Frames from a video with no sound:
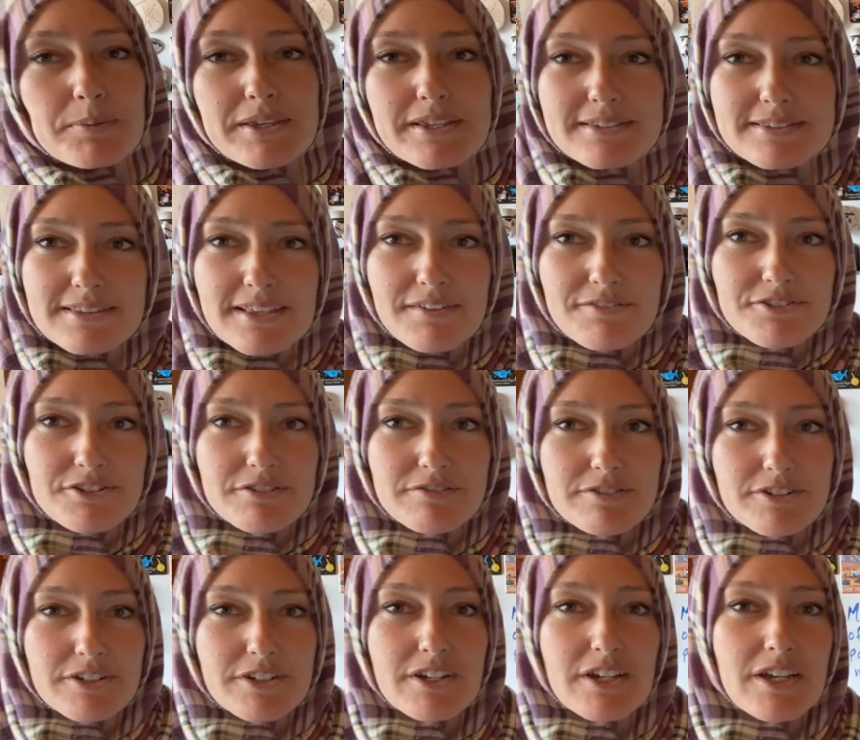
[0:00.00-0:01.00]
piece left
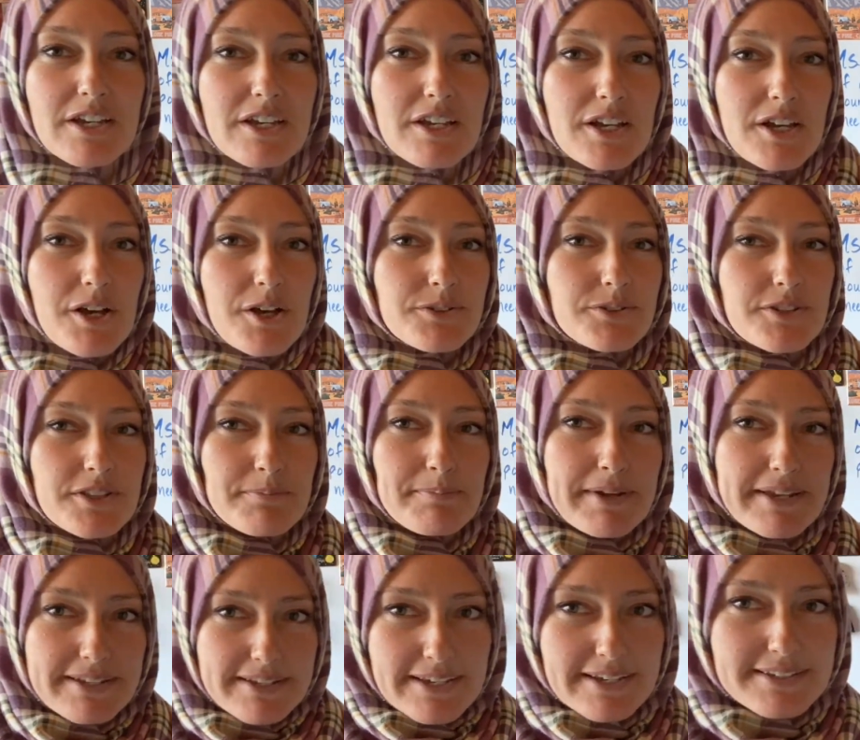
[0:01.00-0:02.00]
over. So then my
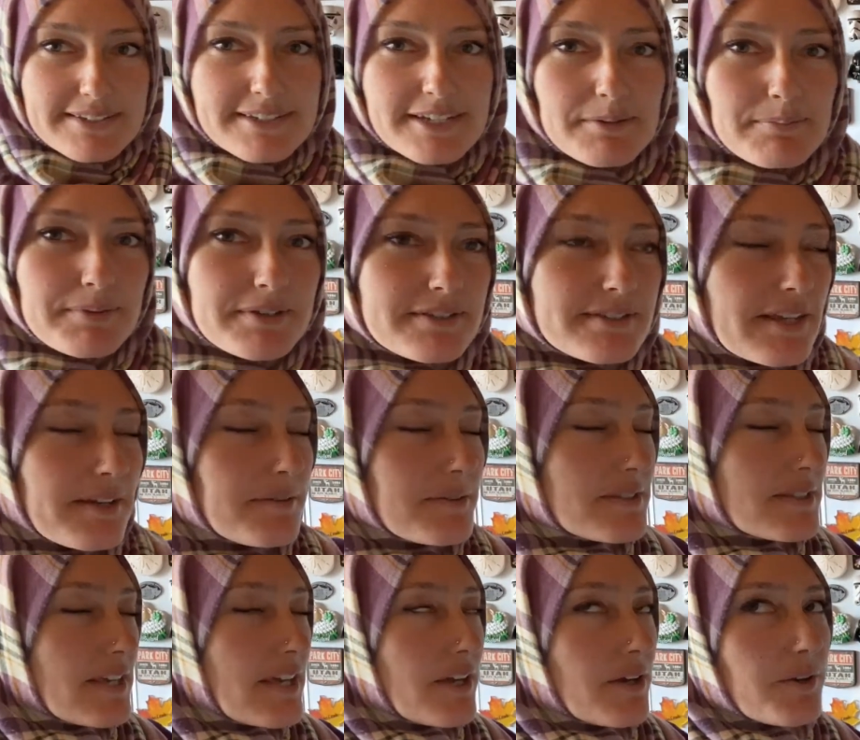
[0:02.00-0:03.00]
next step is I would
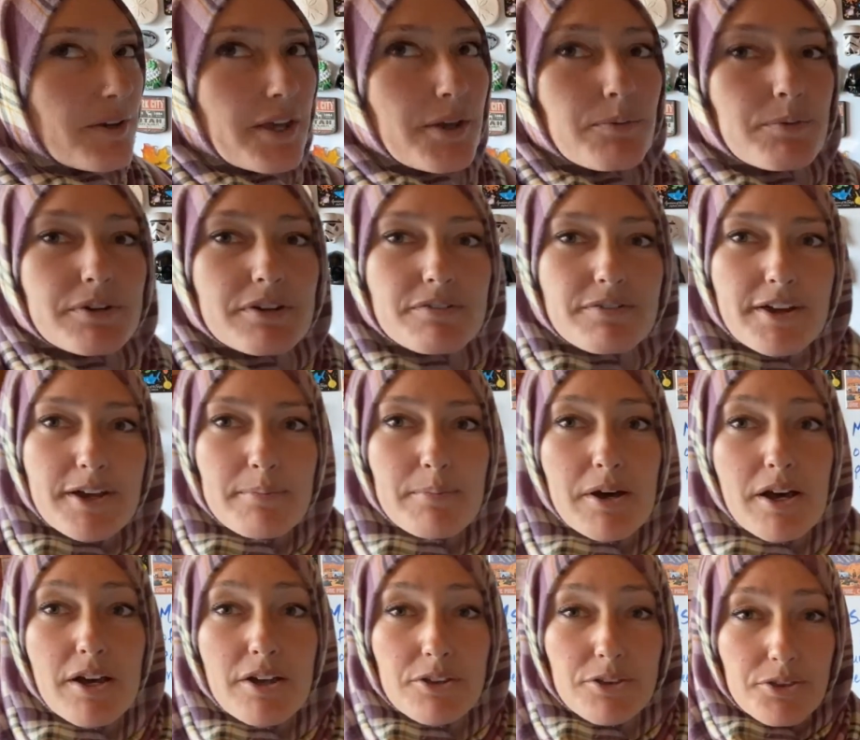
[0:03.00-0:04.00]
say, okay, what if I
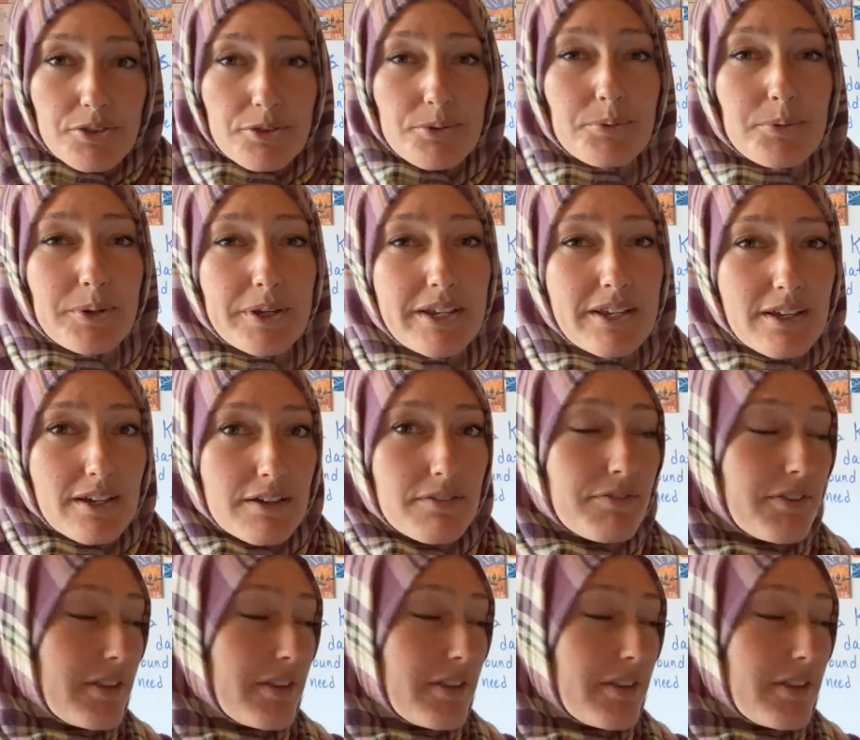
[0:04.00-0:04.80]
bought 3 of